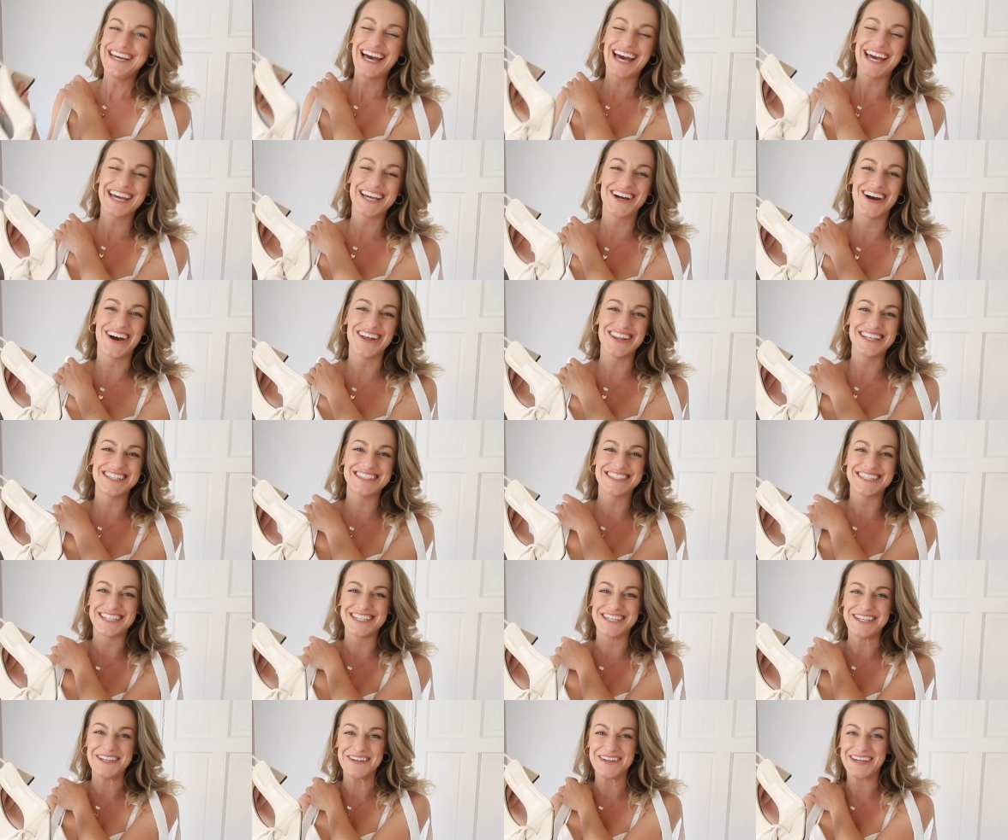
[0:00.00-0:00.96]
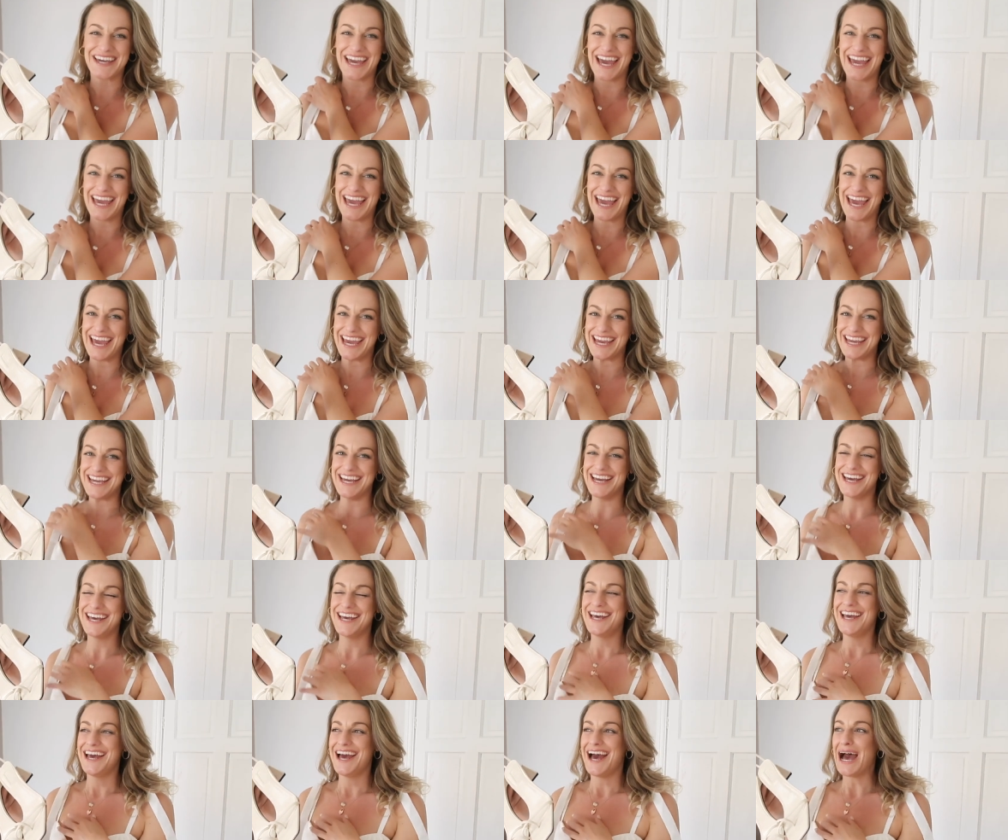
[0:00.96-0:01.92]
I got these in a U K eight.
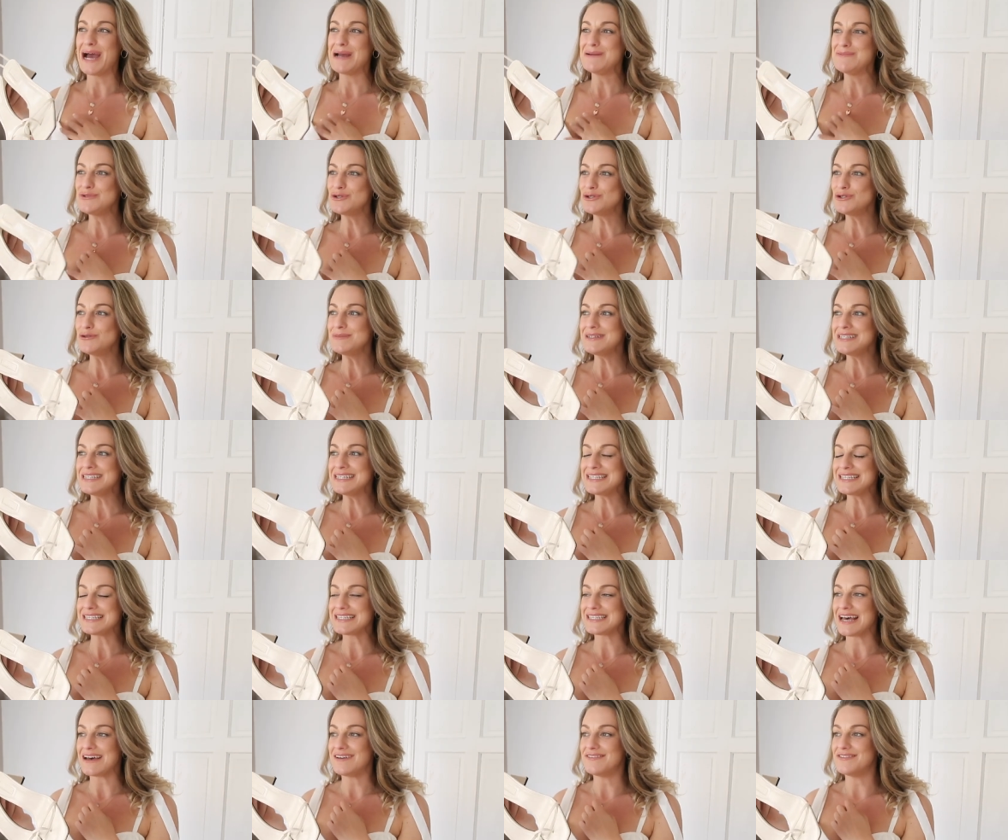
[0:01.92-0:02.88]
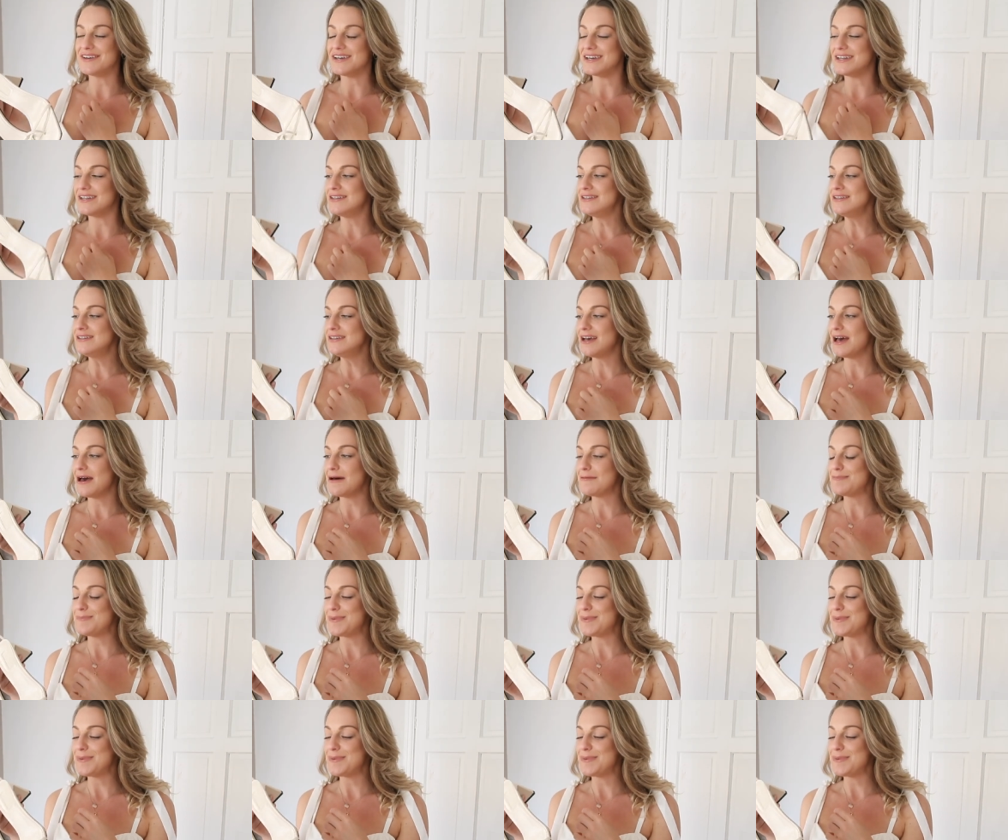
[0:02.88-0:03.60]
I'm normally a seven,